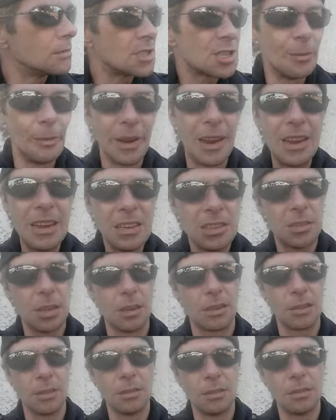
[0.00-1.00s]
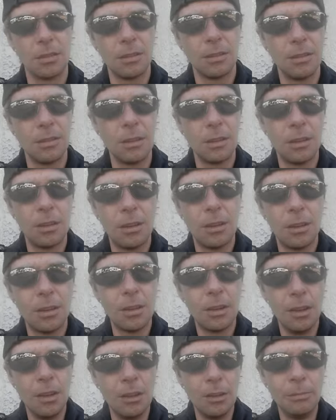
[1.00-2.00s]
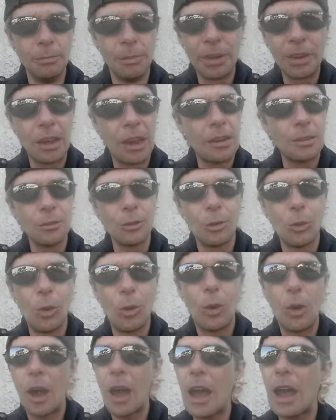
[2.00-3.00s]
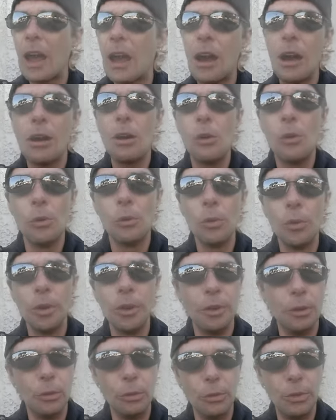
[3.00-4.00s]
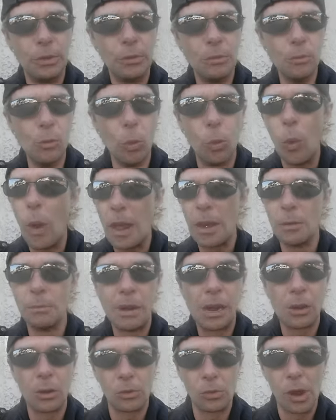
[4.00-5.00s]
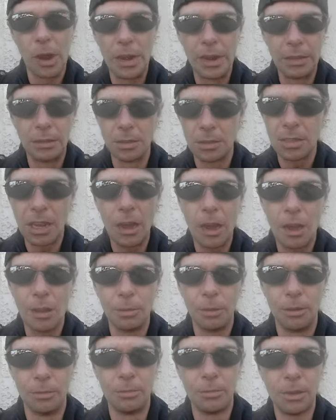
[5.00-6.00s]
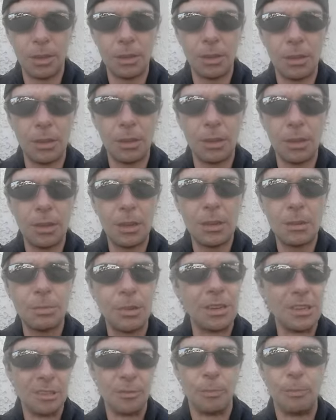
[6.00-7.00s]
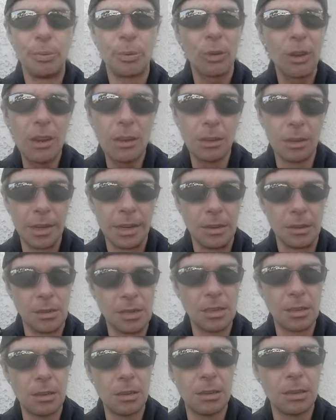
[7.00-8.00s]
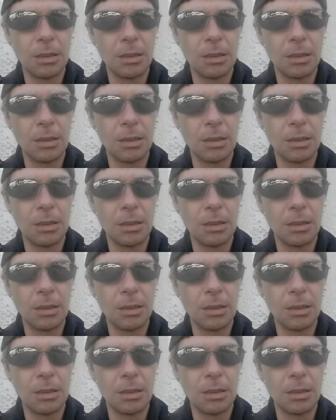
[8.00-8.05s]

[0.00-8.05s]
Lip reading: It's amazing. Bill, I don't know how you went about writing this album, but it's brilliant.